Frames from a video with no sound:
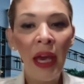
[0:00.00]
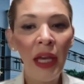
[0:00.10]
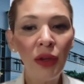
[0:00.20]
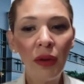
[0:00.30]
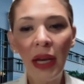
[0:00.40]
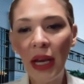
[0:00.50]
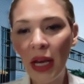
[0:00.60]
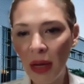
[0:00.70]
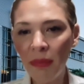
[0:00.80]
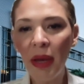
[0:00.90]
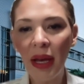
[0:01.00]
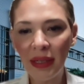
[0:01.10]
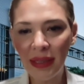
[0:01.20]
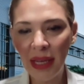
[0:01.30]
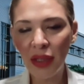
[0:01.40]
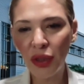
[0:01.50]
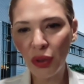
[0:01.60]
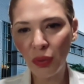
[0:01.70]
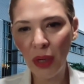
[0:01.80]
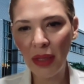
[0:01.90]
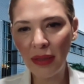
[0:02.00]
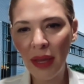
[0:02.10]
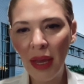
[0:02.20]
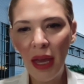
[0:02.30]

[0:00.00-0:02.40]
And you can come assess your risk,